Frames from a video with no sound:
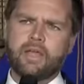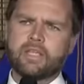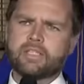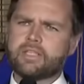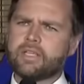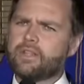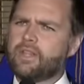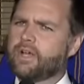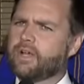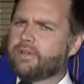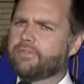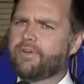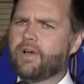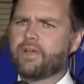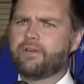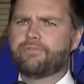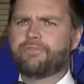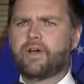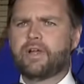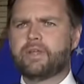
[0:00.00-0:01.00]
Because, look,
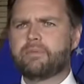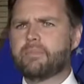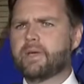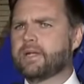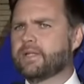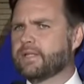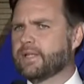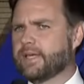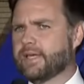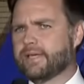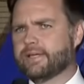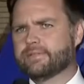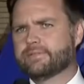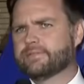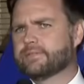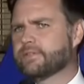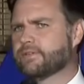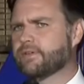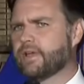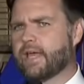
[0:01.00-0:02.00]
fundamentally...
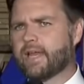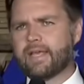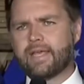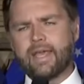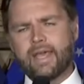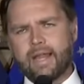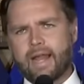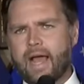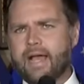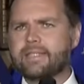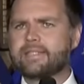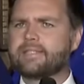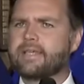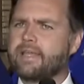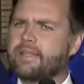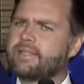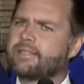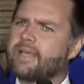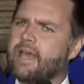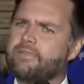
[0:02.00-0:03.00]
And again, I
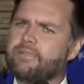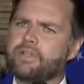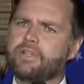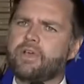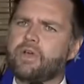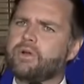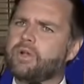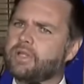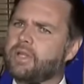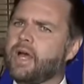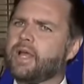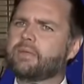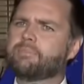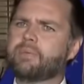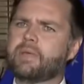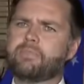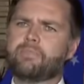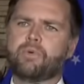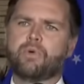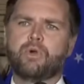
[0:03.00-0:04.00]
say this having known a lot of
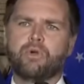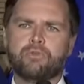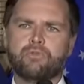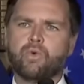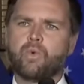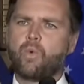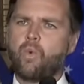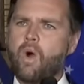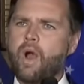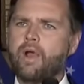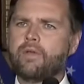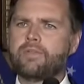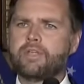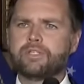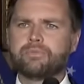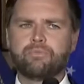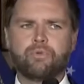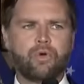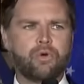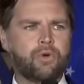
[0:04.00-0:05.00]
people who have required
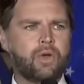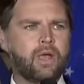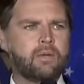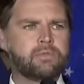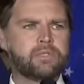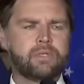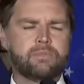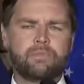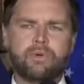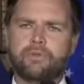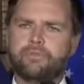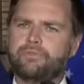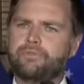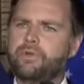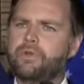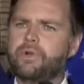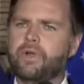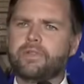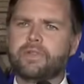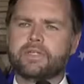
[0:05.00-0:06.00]
these programs to put
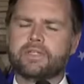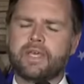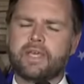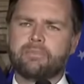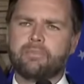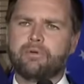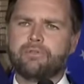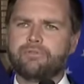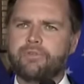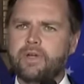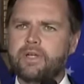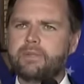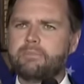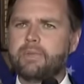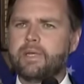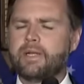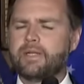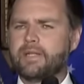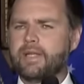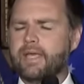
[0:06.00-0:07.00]
food on the table.
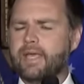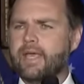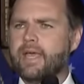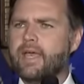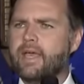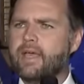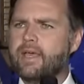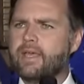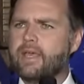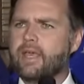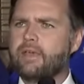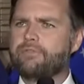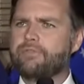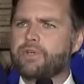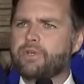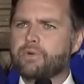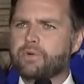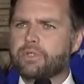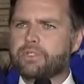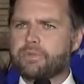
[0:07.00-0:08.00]
Fundamentally, if
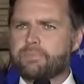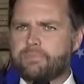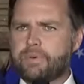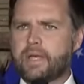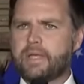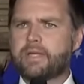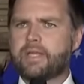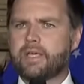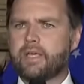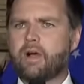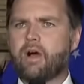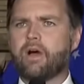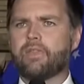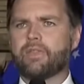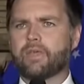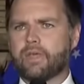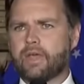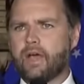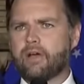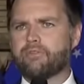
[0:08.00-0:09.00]
you are depending on
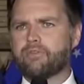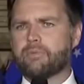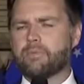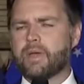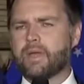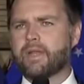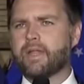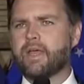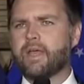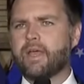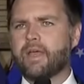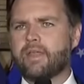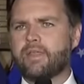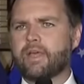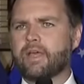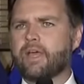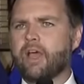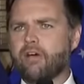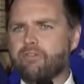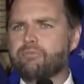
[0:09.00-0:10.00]
the government
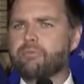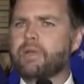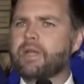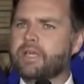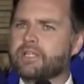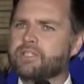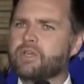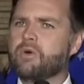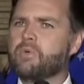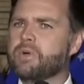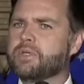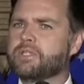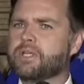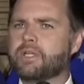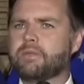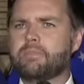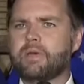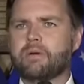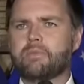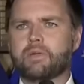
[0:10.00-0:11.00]
is always
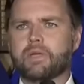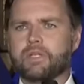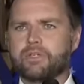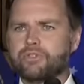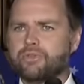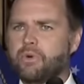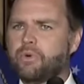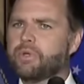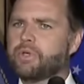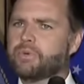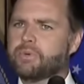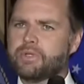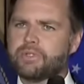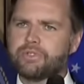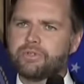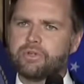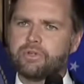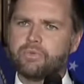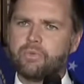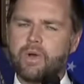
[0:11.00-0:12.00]
going to be able to control you in a
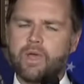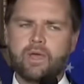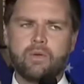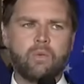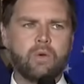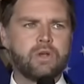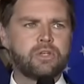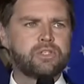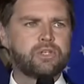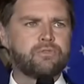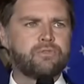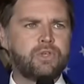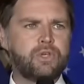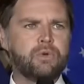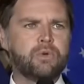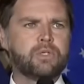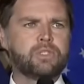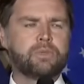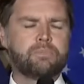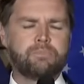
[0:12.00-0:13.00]
certain way. Whereas if
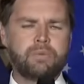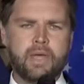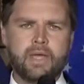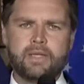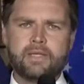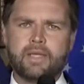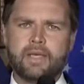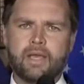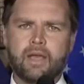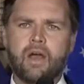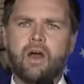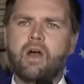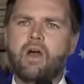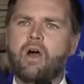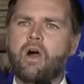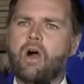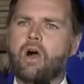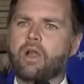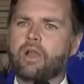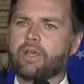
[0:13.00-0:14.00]
you are depending
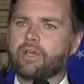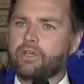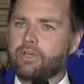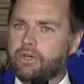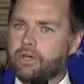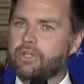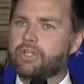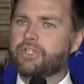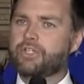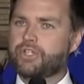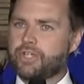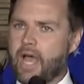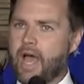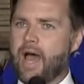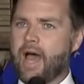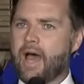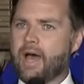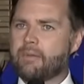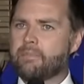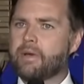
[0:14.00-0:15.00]
on a good
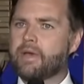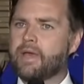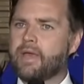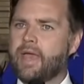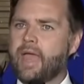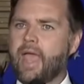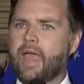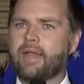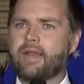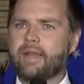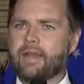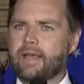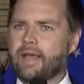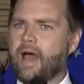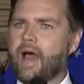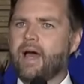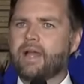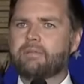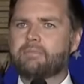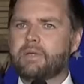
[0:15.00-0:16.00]
job and an
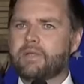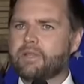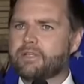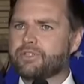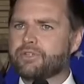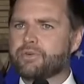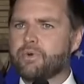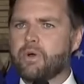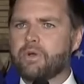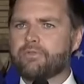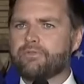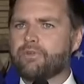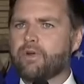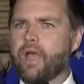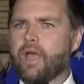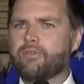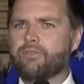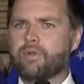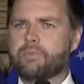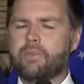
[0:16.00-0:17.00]
economy that's growing for
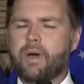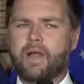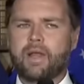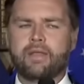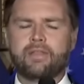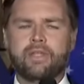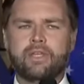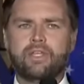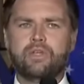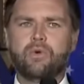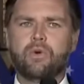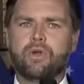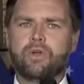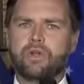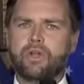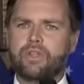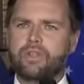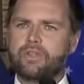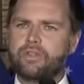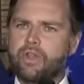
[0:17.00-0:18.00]
everybody, then you
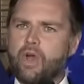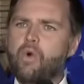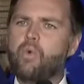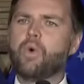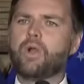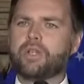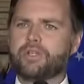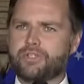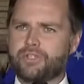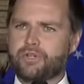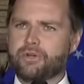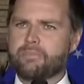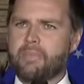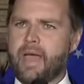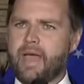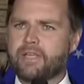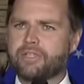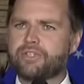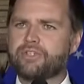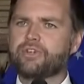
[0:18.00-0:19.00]
are, no one is your
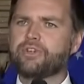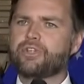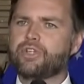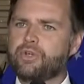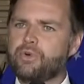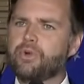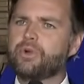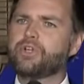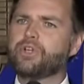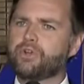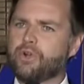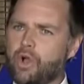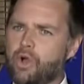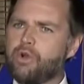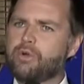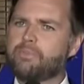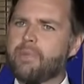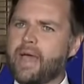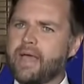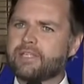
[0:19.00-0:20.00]
master. You are your
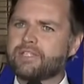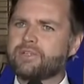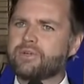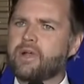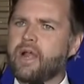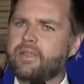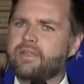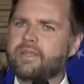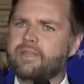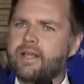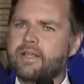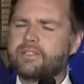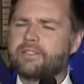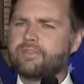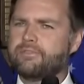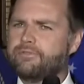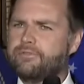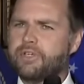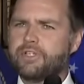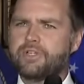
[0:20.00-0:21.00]
own master. And I think that's
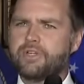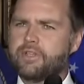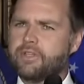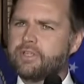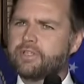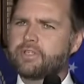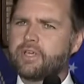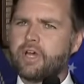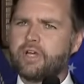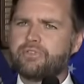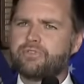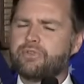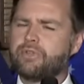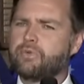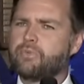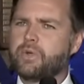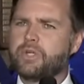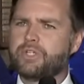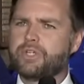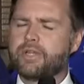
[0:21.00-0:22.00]
the vision of this country
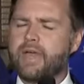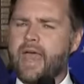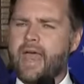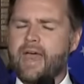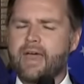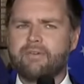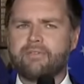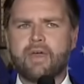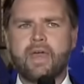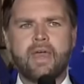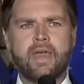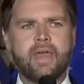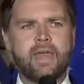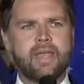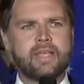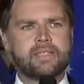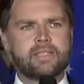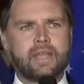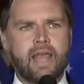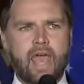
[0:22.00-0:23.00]
that we should have,
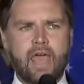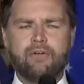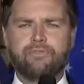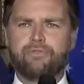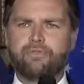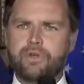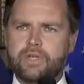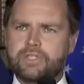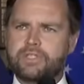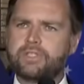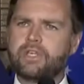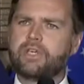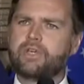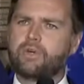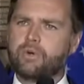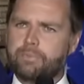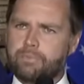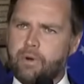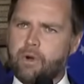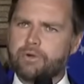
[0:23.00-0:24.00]
is that every
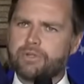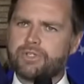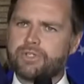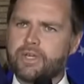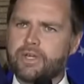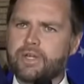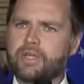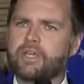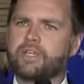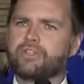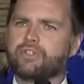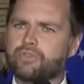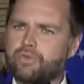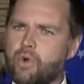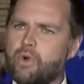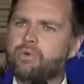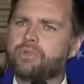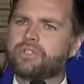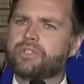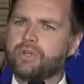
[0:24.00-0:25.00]
single person
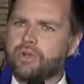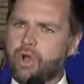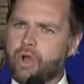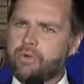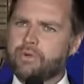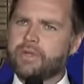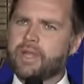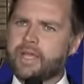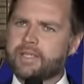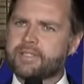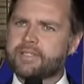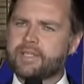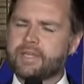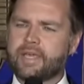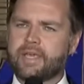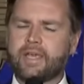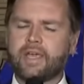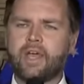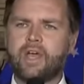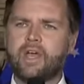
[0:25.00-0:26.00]
controls their own
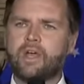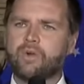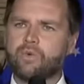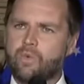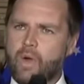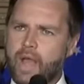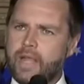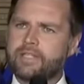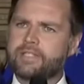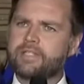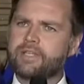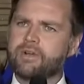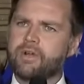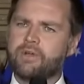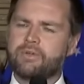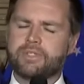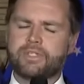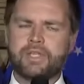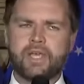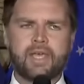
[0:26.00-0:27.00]
destiny, writes their
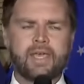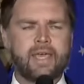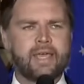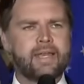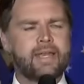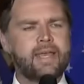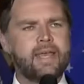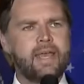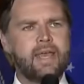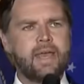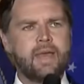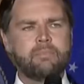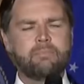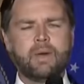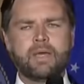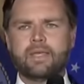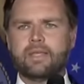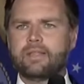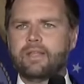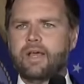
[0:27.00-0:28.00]
own ticket.
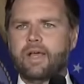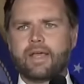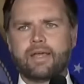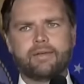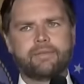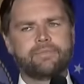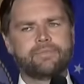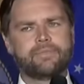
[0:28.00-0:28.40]
But look,